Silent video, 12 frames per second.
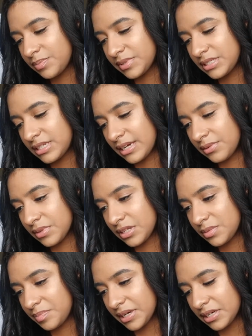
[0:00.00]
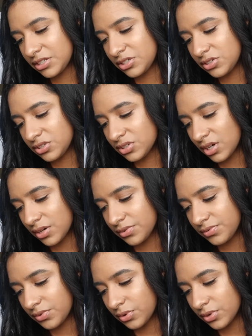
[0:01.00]
pretend these pictures are
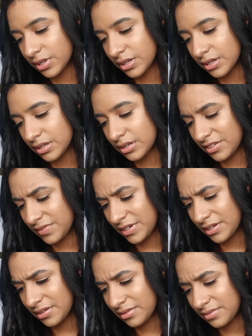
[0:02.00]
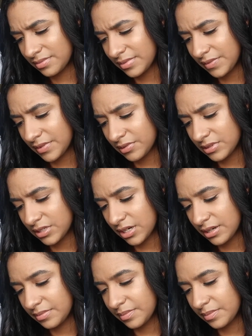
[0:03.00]
for this video, even though it's not.